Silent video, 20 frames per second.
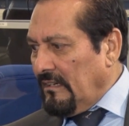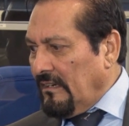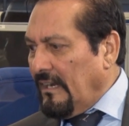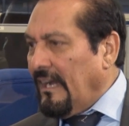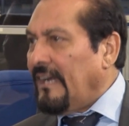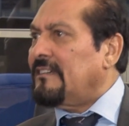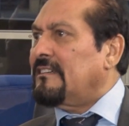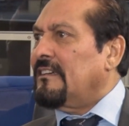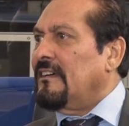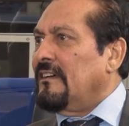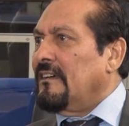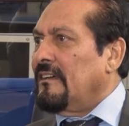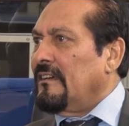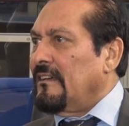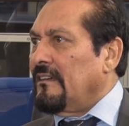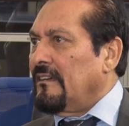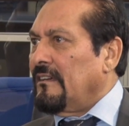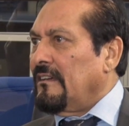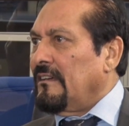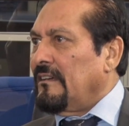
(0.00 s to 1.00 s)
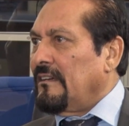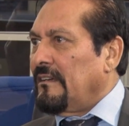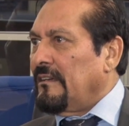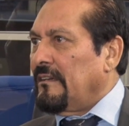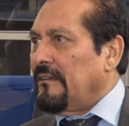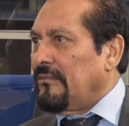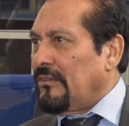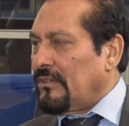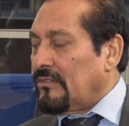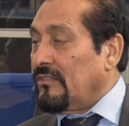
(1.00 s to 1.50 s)
add
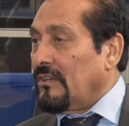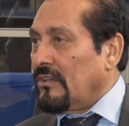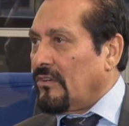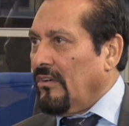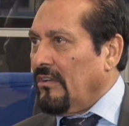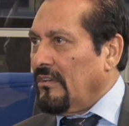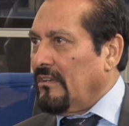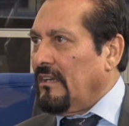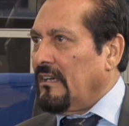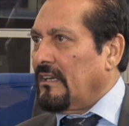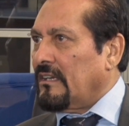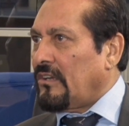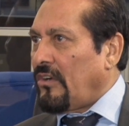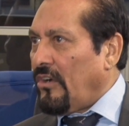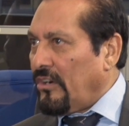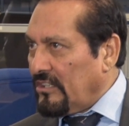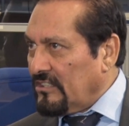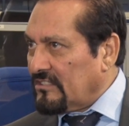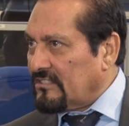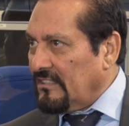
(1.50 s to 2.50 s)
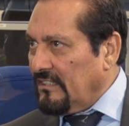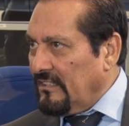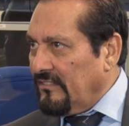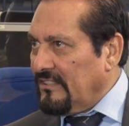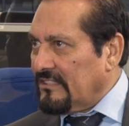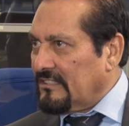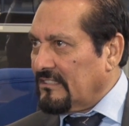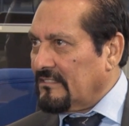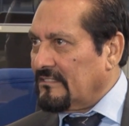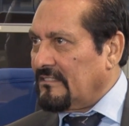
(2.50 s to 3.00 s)
what we call a codicil,
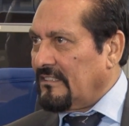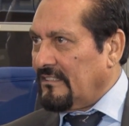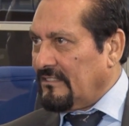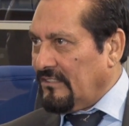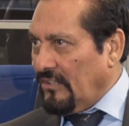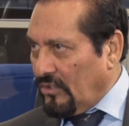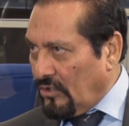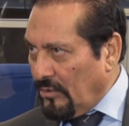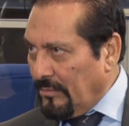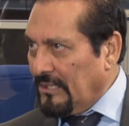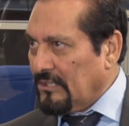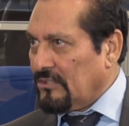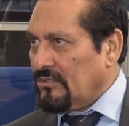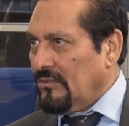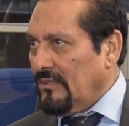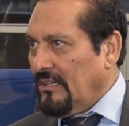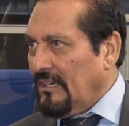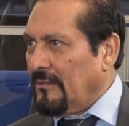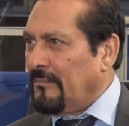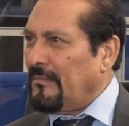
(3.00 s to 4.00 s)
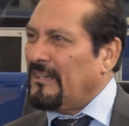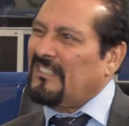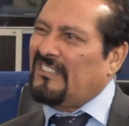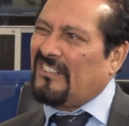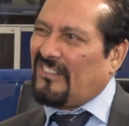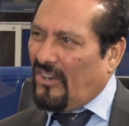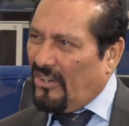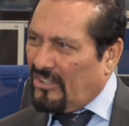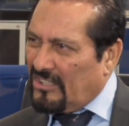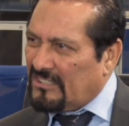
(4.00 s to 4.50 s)
which is a document you add,
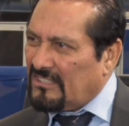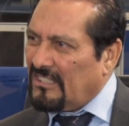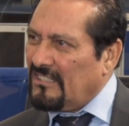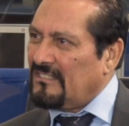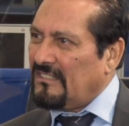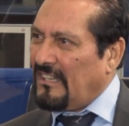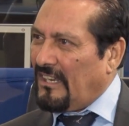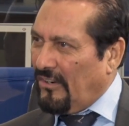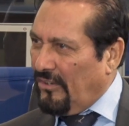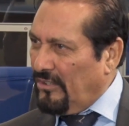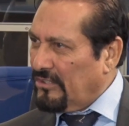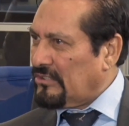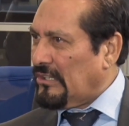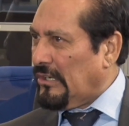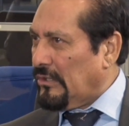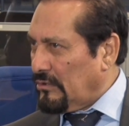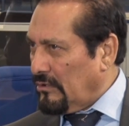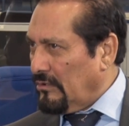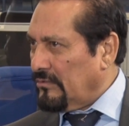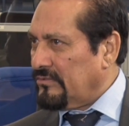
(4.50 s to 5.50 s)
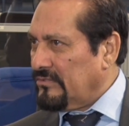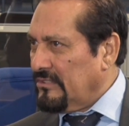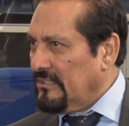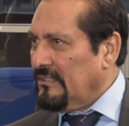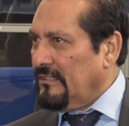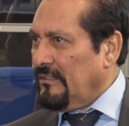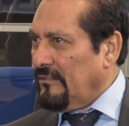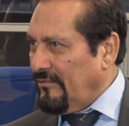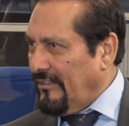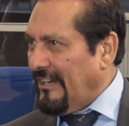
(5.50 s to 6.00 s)
but codicils are also out of
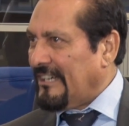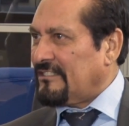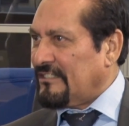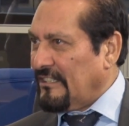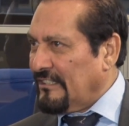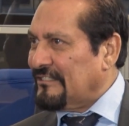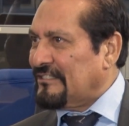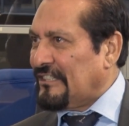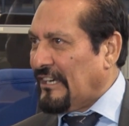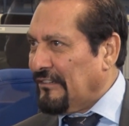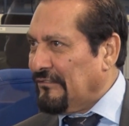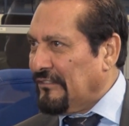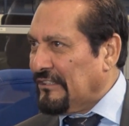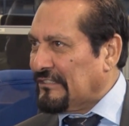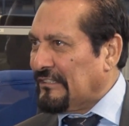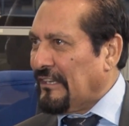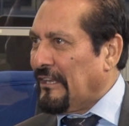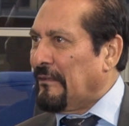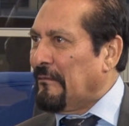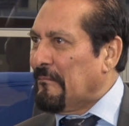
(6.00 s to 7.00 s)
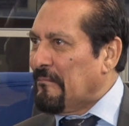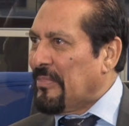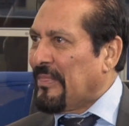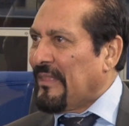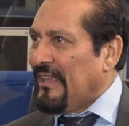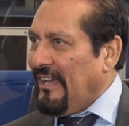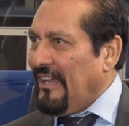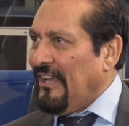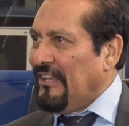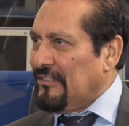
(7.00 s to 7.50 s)
fashion, shall we say.
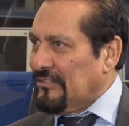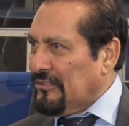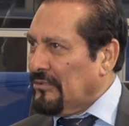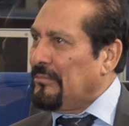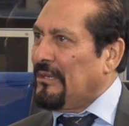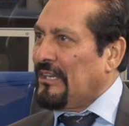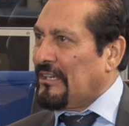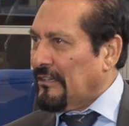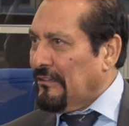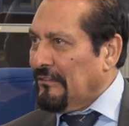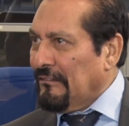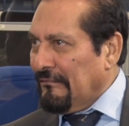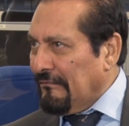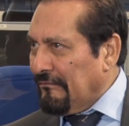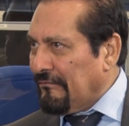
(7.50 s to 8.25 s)
You make a...